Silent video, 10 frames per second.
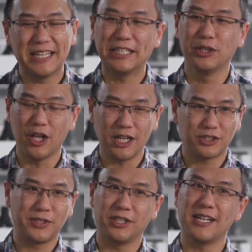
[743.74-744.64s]
And then you
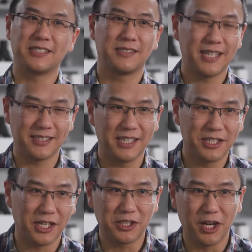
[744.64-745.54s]
launched for your
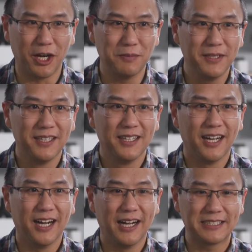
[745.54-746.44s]
Tesla.com.
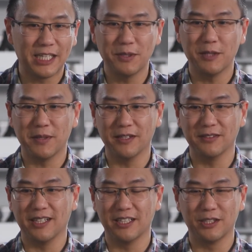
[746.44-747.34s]
Tell me a
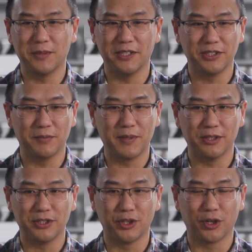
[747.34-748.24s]
little bit
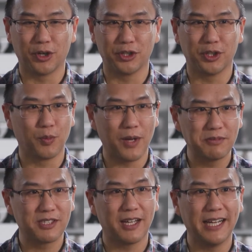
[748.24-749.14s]
about your
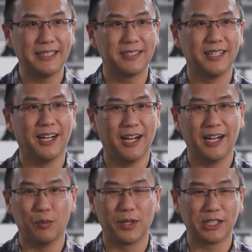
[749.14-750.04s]
website,
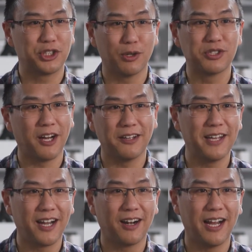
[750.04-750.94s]
what it shows on
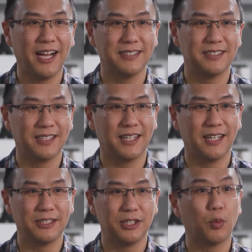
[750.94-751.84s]
there, and
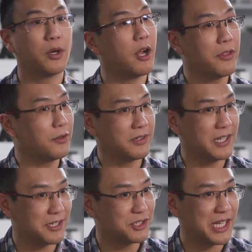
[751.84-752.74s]
what other
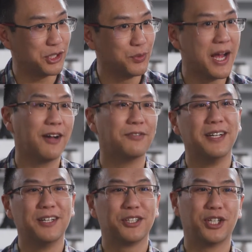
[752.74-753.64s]
things that you have
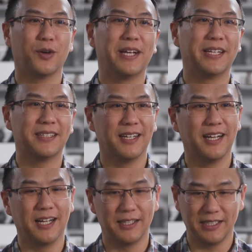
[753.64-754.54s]
going
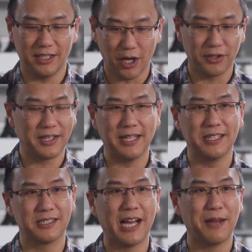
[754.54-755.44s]
other than
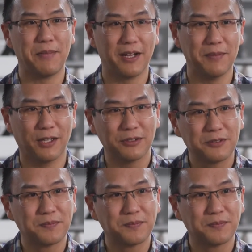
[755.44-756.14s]
this iPad mount.